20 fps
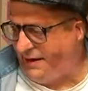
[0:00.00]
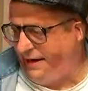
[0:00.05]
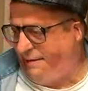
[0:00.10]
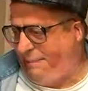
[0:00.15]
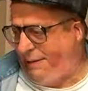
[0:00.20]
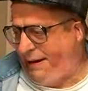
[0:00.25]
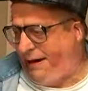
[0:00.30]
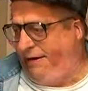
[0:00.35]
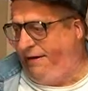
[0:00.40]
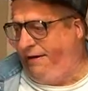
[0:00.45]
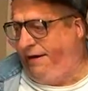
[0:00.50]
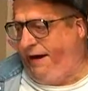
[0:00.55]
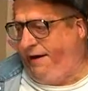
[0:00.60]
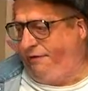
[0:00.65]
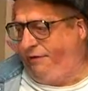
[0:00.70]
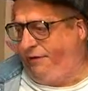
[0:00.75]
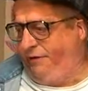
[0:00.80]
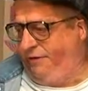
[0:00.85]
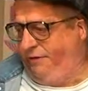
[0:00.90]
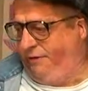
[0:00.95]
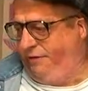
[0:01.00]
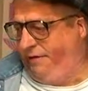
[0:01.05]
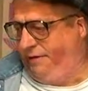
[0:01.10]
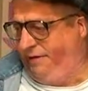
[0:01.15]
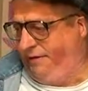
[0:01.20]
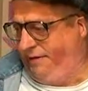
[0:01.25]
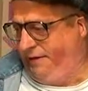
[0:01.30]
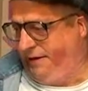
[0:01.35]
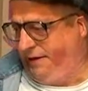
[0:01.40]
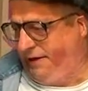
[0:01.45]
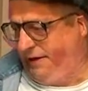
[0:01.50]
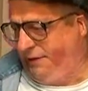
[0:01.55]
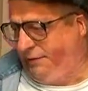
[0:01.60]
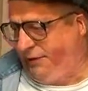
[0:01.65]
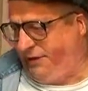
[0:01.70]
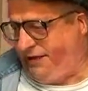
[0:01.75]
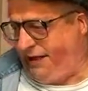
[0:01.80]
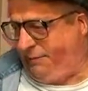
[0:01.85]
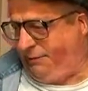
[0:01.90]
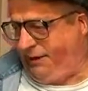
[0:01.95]
Perry, afternoon.
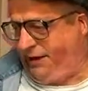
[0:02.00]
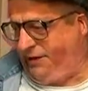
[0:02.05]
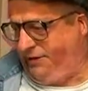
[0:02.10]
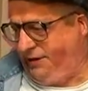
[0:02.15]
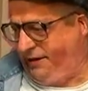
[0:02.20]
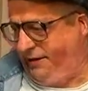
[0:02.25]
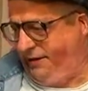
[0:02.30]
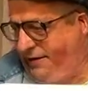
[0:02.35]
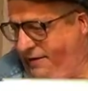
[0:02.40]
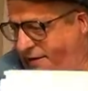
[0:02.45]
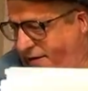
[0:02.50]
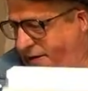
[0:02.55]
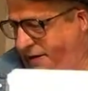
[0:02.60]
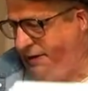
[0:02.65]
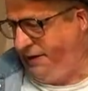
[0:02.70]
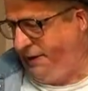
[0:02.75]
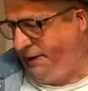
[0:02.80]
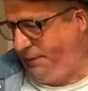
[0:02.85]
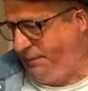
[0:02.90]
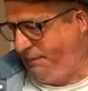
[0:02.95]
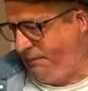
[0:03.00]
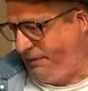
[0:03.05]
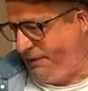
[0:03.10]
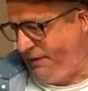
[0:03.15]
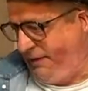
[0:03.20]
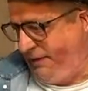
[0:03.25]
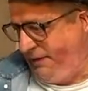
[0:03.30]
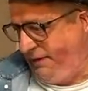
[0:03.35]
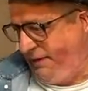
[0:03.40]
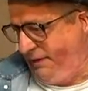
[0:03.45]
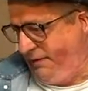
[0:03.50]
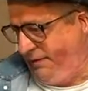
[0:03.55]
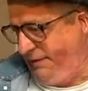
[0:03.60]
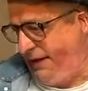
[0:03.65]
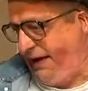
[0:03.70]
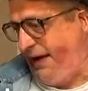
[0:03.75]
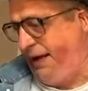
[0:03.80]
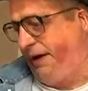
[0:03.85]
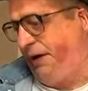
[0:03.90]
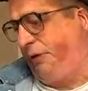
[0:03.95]
What's up, Legion?
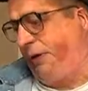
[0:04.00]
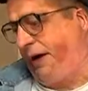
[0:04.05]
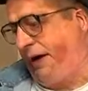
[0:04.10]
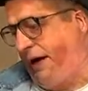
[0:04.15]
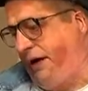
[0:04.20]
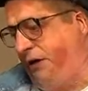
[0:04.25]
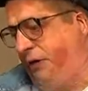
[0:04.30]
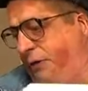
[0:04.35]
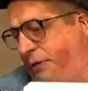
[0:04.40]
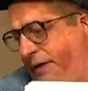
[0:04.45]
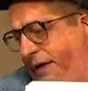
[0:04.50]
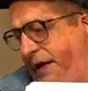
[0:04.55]
Yeah, okay. I knew.